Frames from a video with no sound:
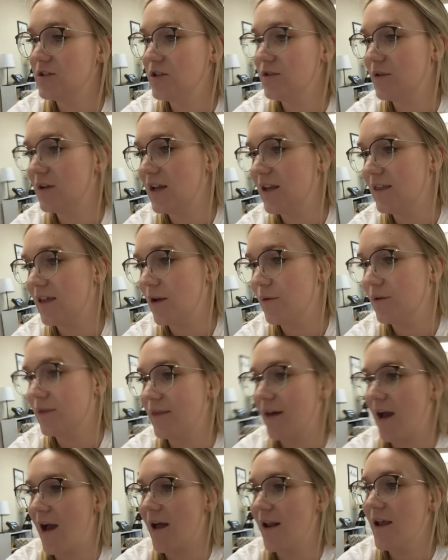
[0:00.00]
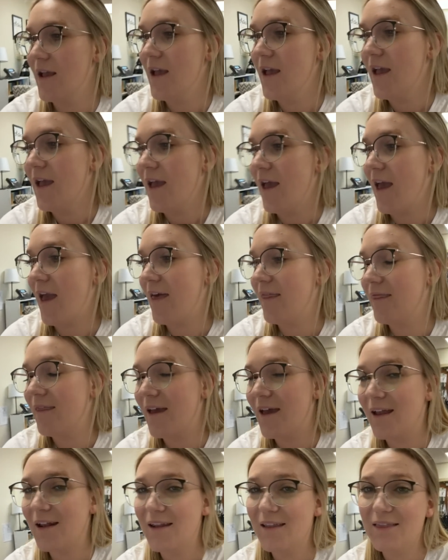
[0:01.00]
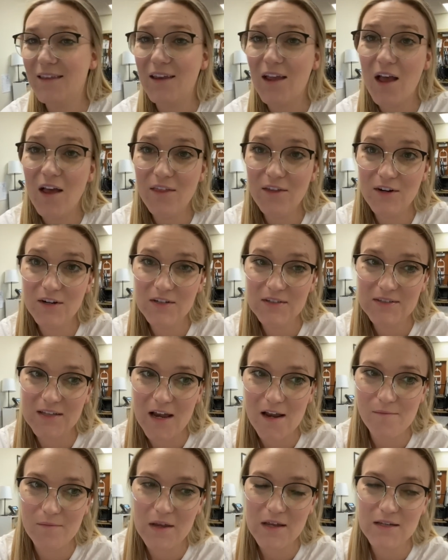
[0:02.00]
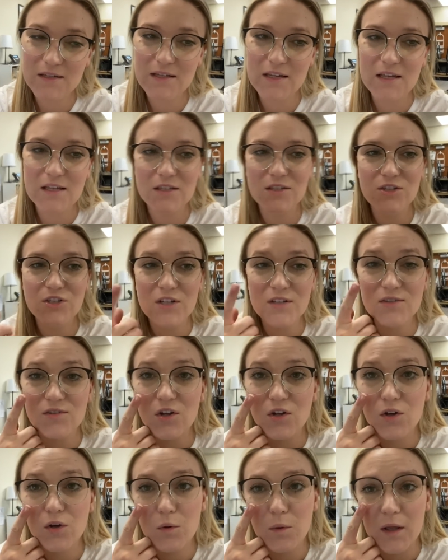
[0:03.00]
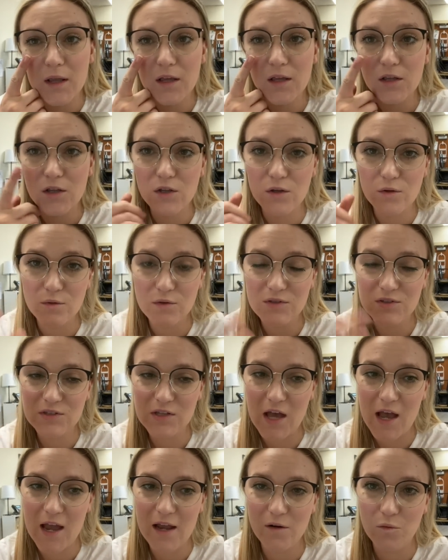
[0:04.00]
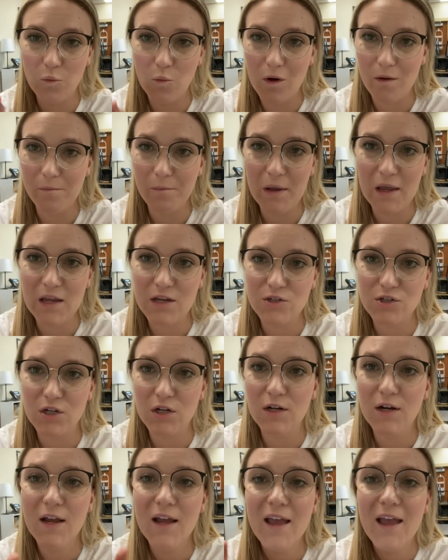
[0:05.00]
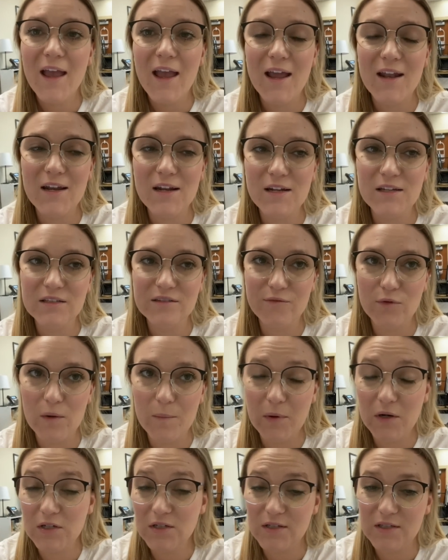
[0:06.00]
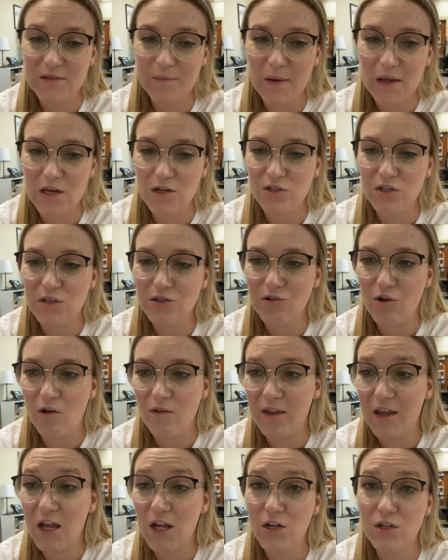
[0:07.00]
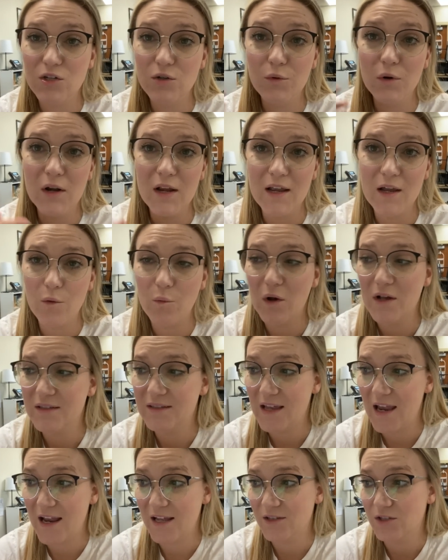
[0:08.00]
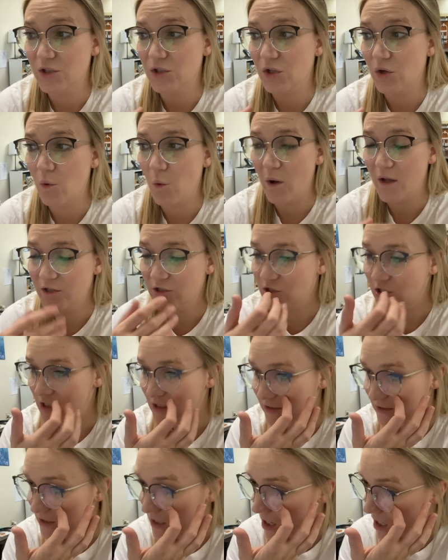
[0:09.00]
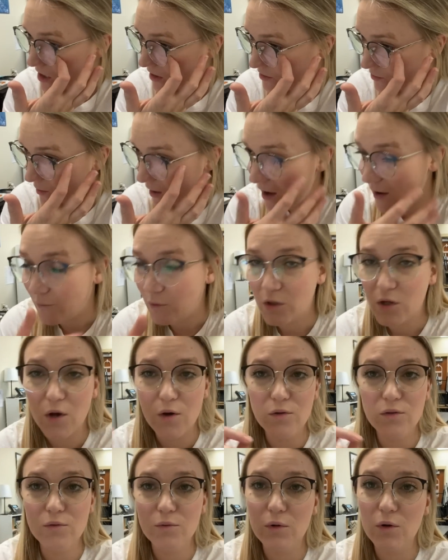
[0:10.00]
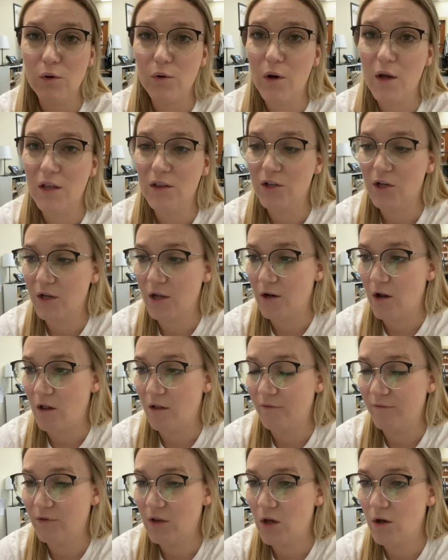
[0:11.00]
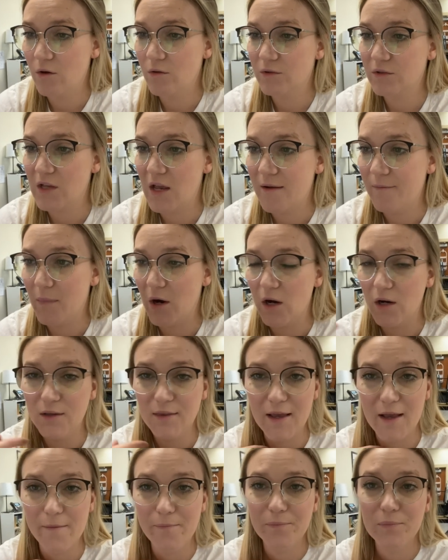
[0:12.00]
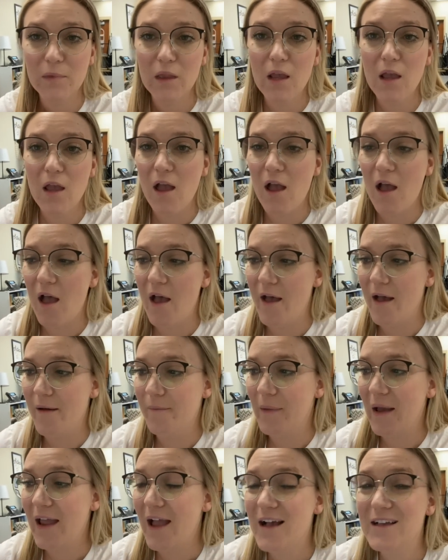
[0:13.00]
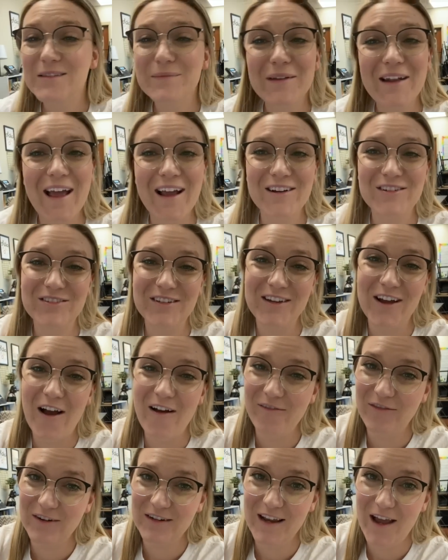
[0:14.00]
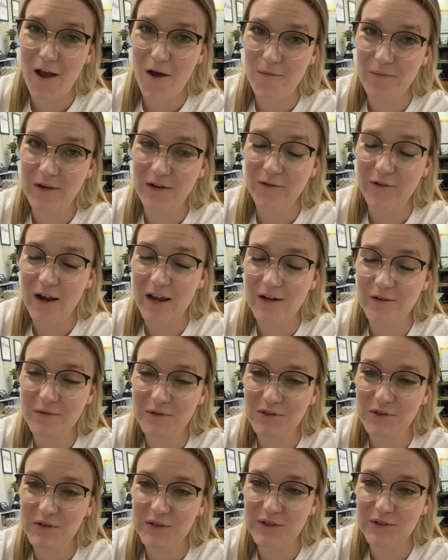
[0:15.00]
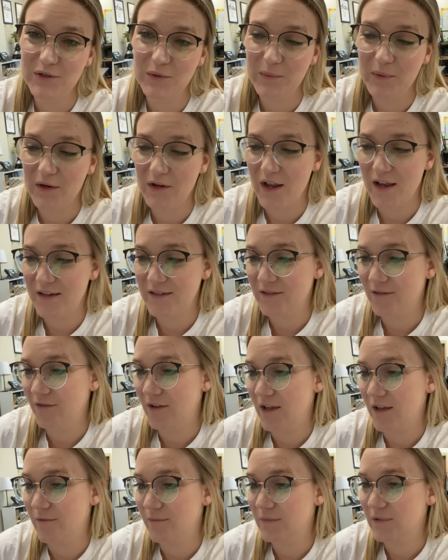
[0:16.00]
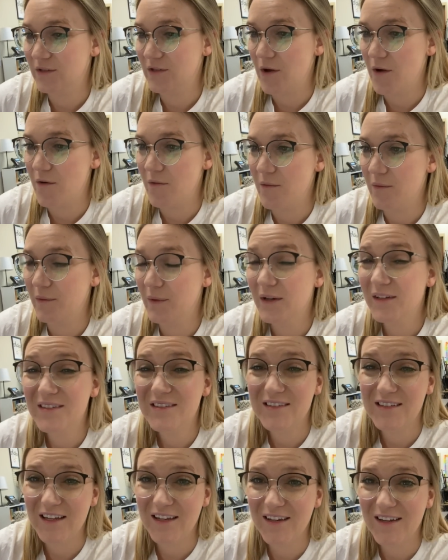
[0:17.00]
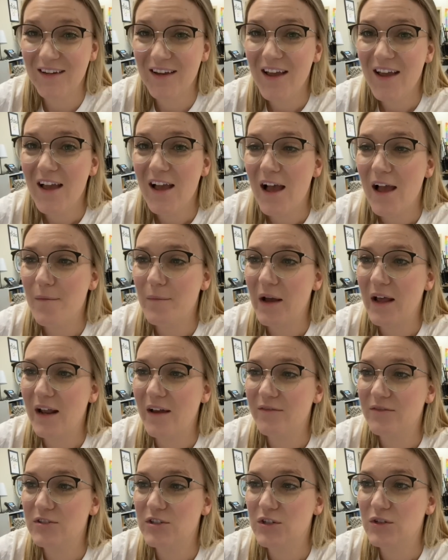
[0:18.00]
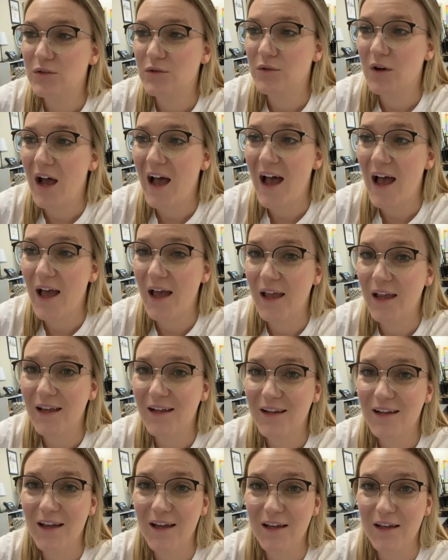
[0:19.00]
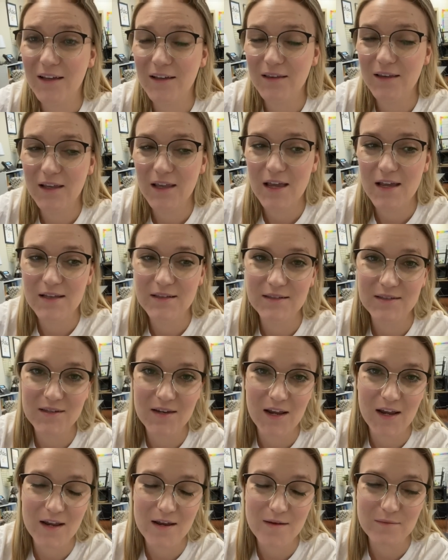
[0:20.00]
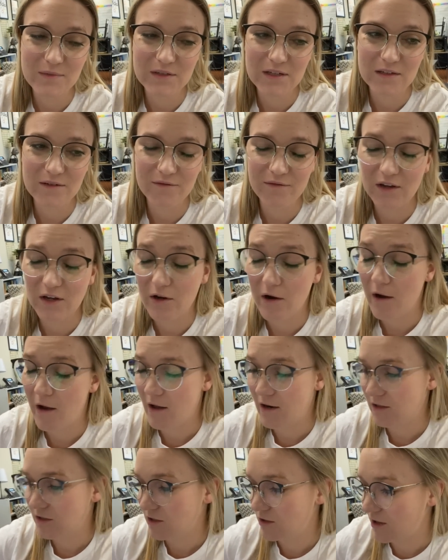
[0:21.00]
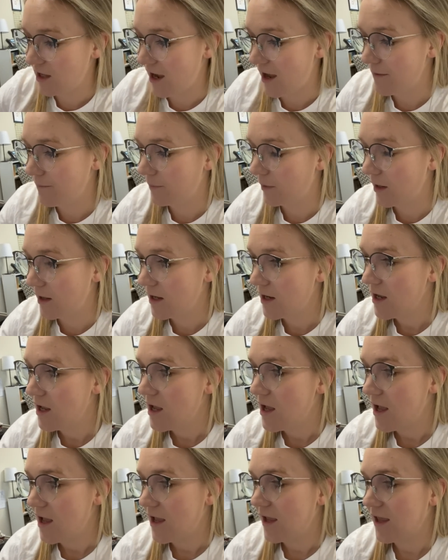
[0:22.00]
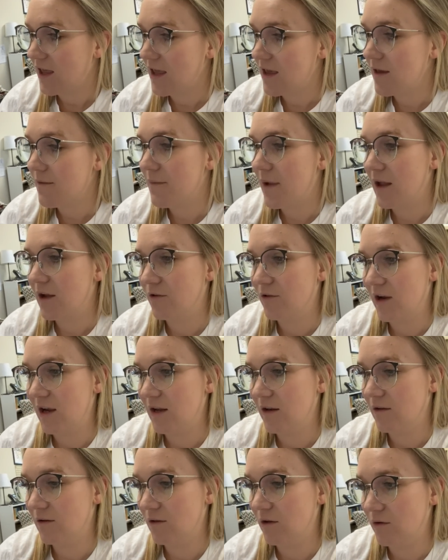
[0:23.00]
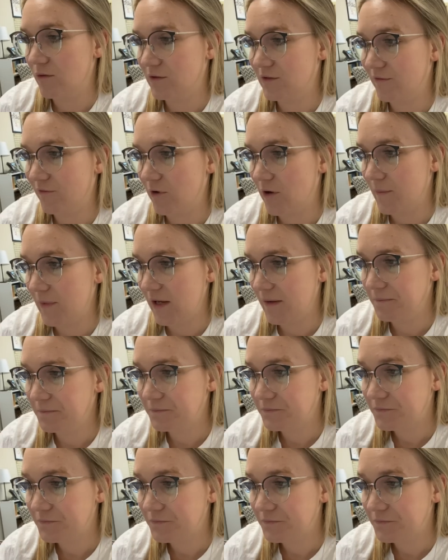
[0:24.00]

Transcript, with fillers: do anything with that. And then the other assignment is just a quick Google slide, one pager, and it is for participation. So all they had to do were, was answer the questions. So I will go through and look at all of those and mark them. Um, my husband actually offered to help me grade, which is super nice of him. So we'll see. I might have to hide uh, the kids' names and figure out how to do that, but he might grade those for me.